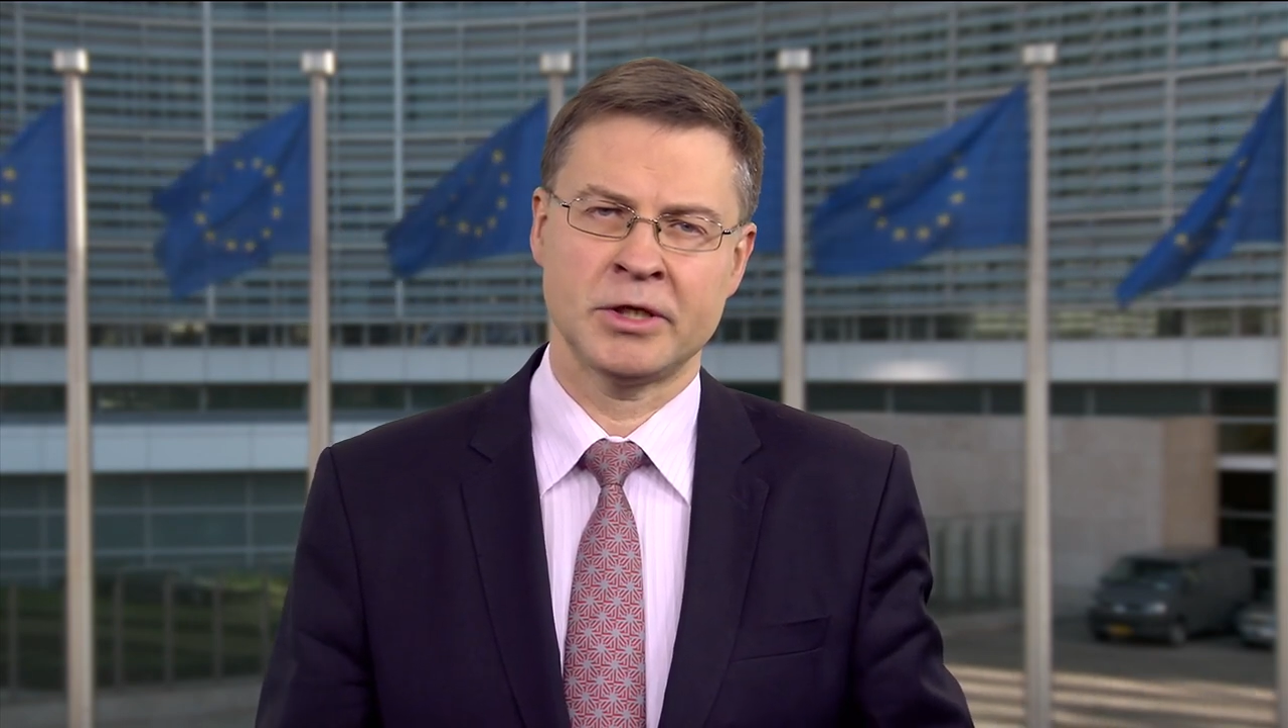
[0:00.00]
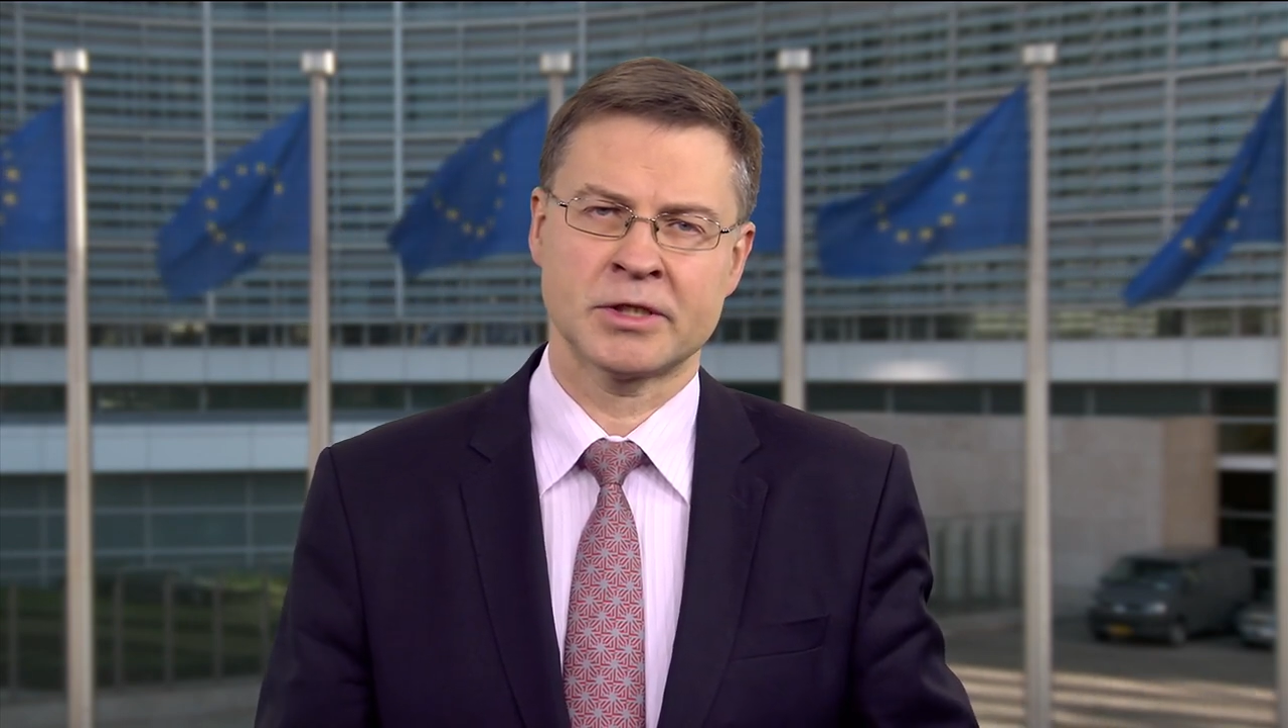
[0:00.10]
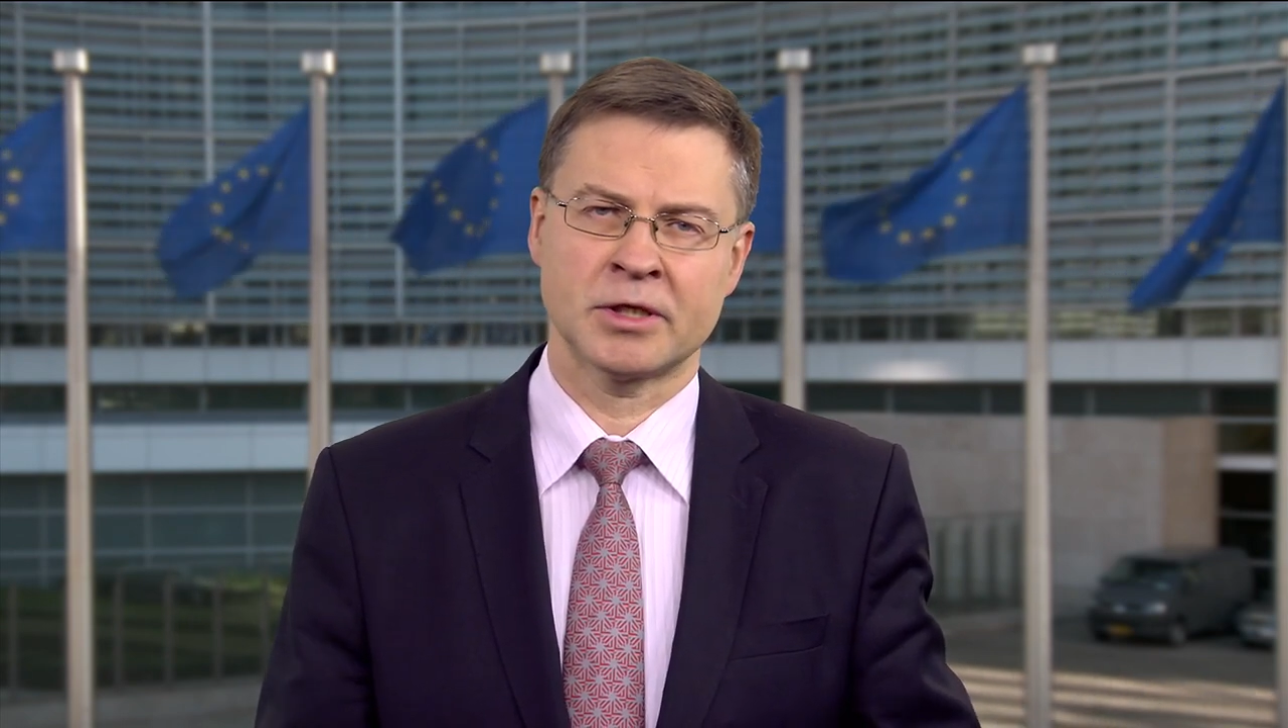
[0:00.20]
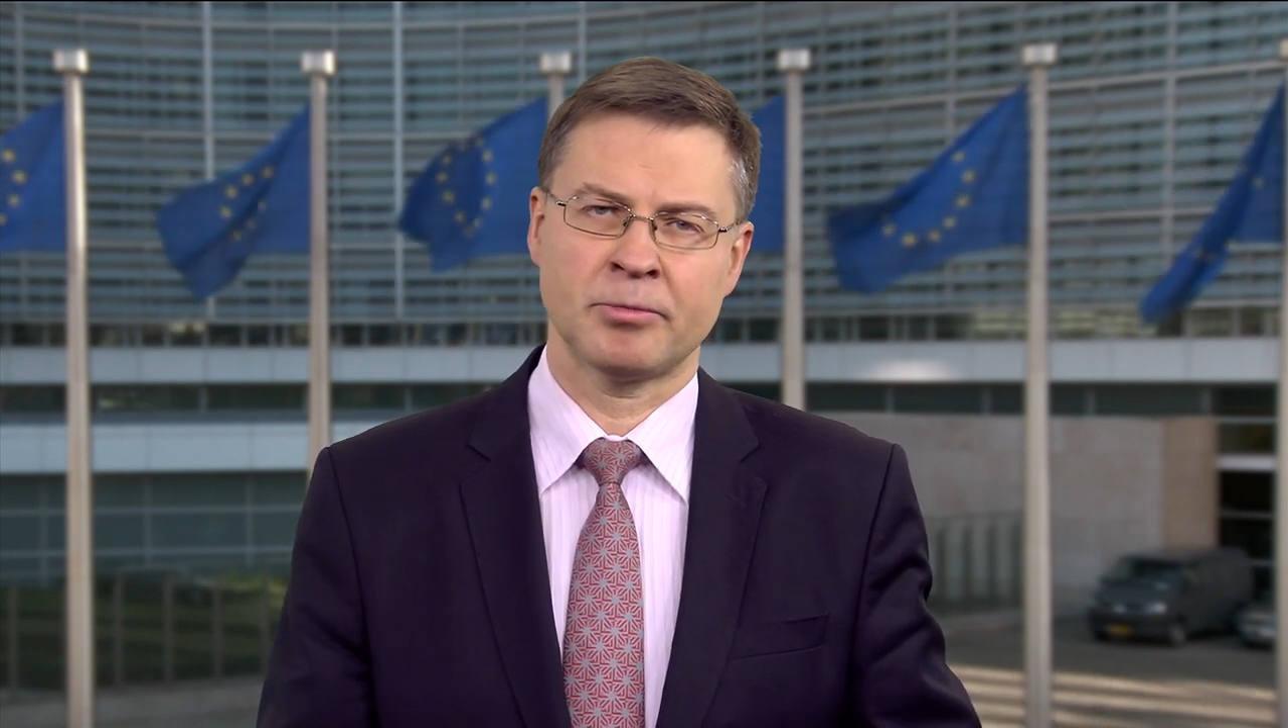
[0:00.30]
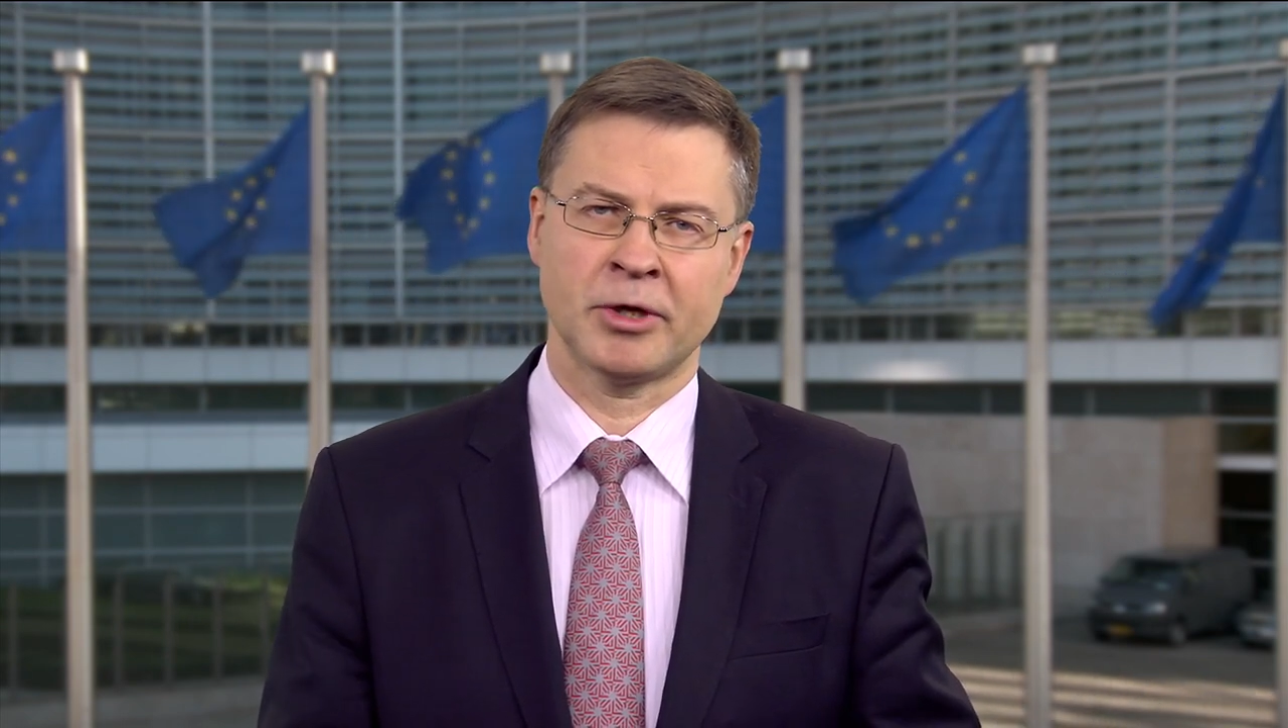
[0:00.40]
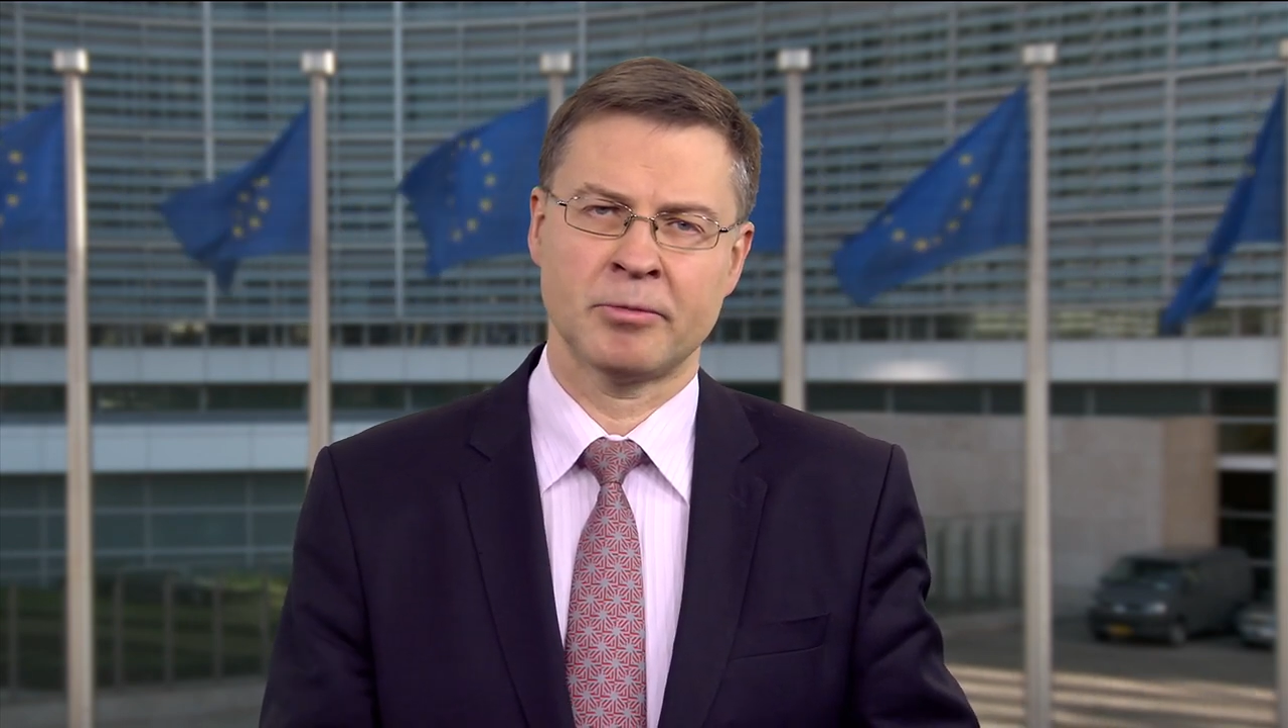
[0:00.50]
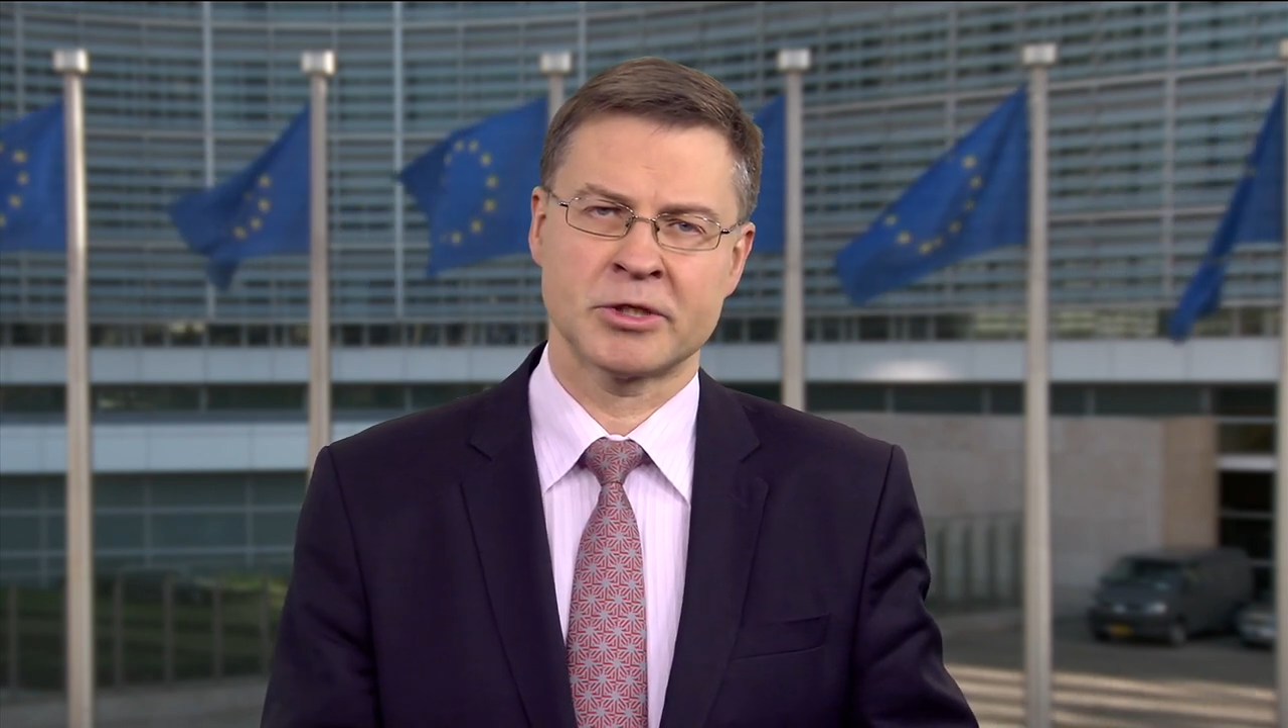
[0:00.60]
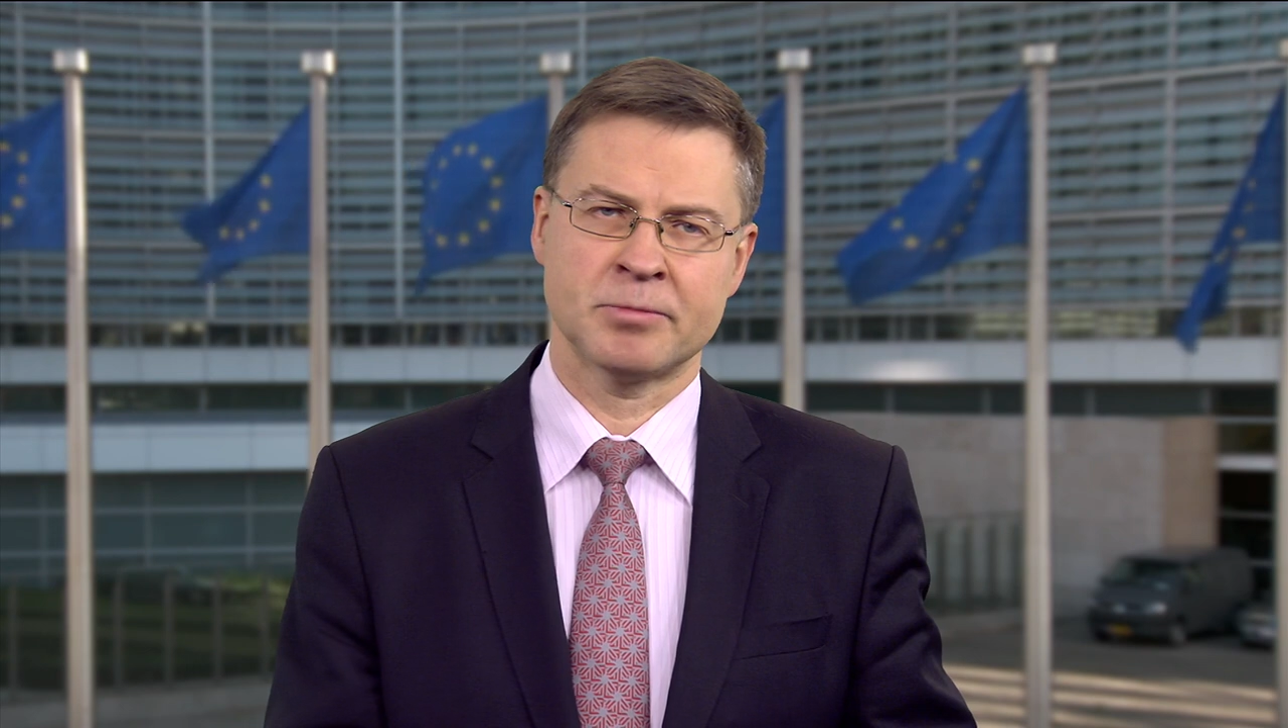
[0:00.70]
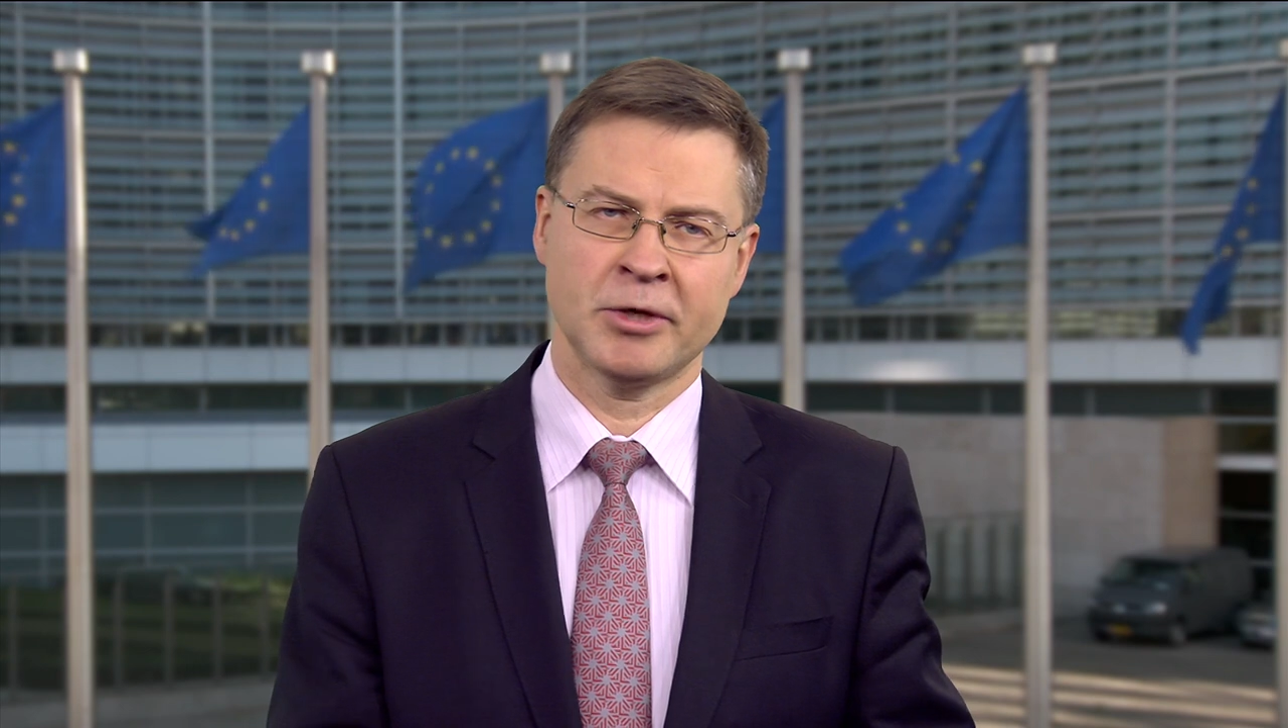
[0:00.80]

instant payments